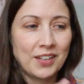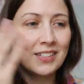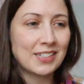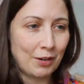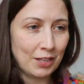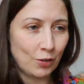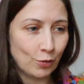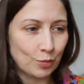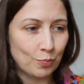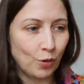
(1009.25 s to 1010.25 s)
That's now in the
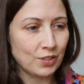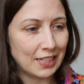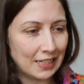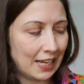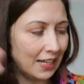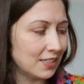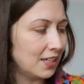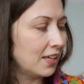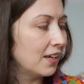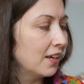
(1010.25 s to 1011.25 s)
autumn box in the
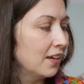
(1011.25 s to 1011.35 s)
attic.